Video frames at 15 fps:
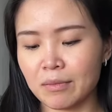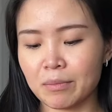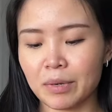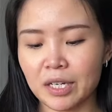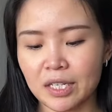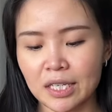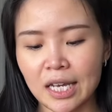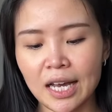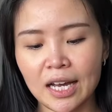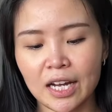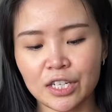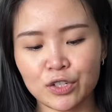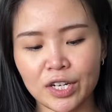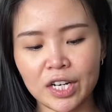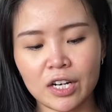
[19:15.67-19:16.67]
But yeah, I
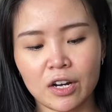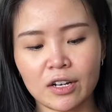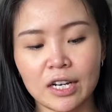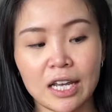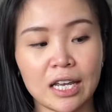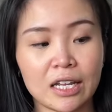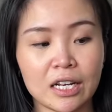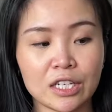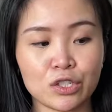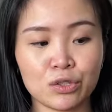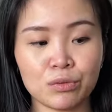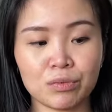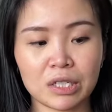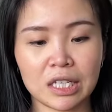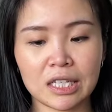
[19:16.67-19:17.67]
tried it on and I do
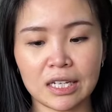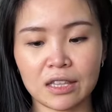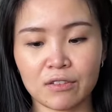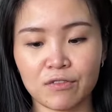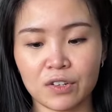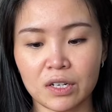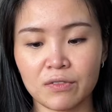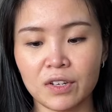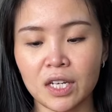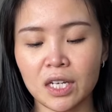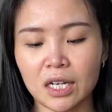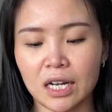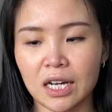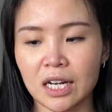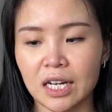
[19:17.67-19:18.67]
really like the fit of it.
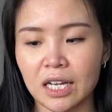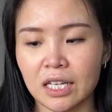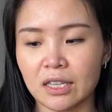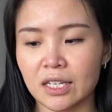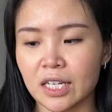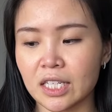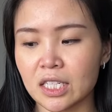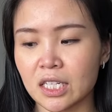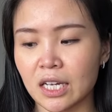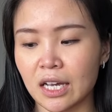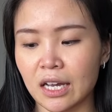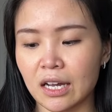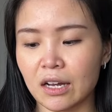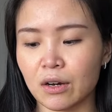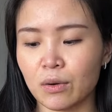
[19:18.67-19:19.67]
I liked
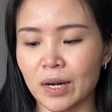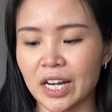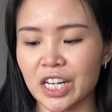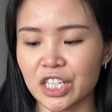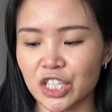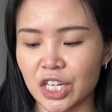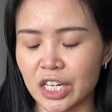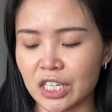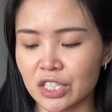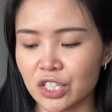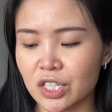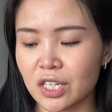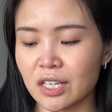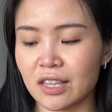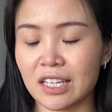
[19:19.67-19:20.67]
how I
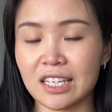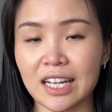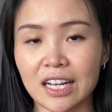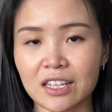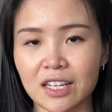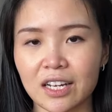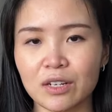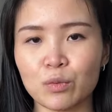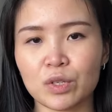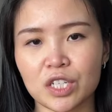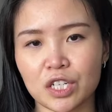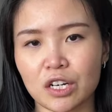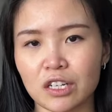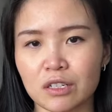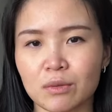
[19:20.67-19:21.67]
changed the neckline, which I
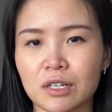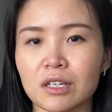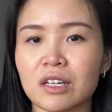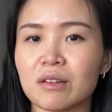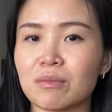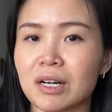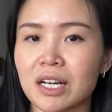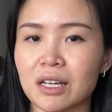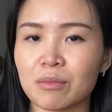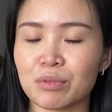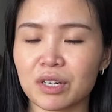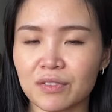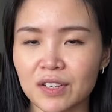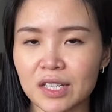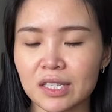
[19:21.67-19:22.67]
talked about in my
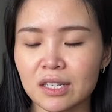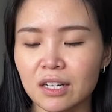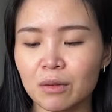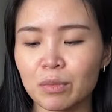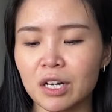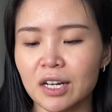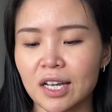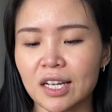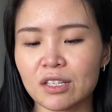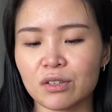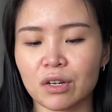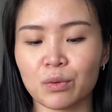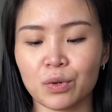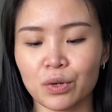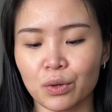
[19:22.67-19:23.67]
previous knitting podcast, so
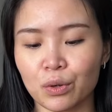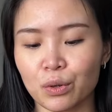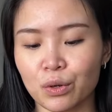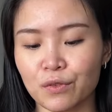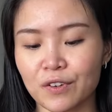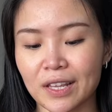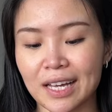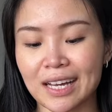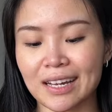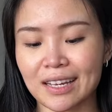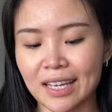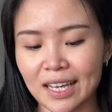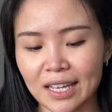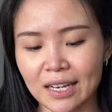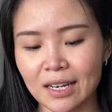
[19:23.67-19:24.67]
I won't go over that
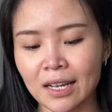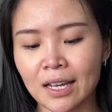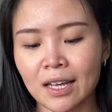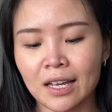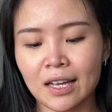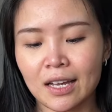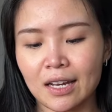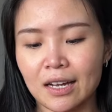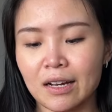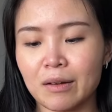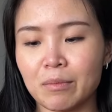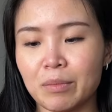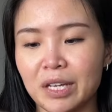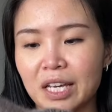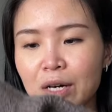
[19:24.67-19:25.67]
again.
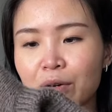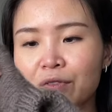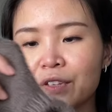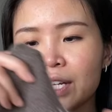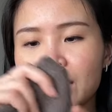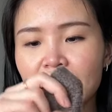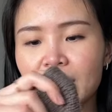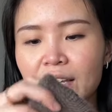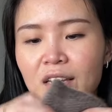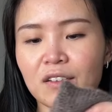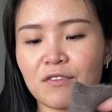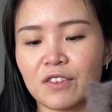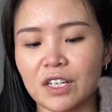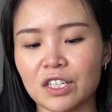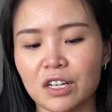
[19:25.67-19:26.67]
But yeah, hopefully I can
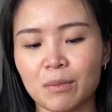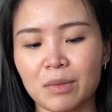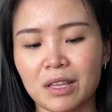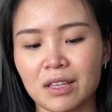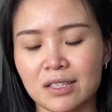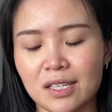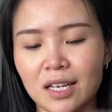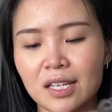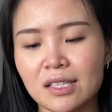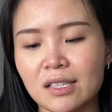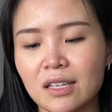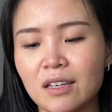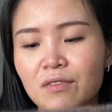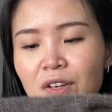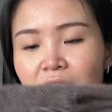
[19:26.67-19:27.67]
finish up the second
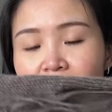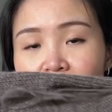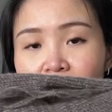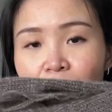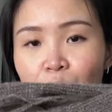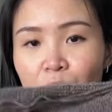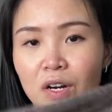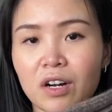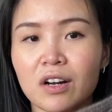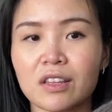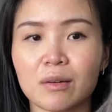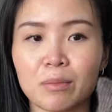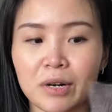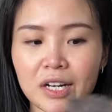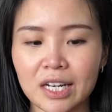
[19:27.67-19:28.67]
sleeve and then work on the
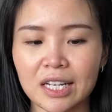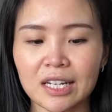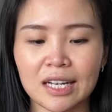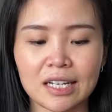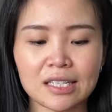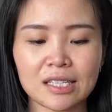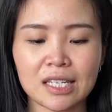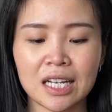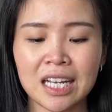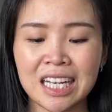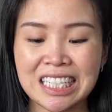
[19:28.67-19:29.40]
body next.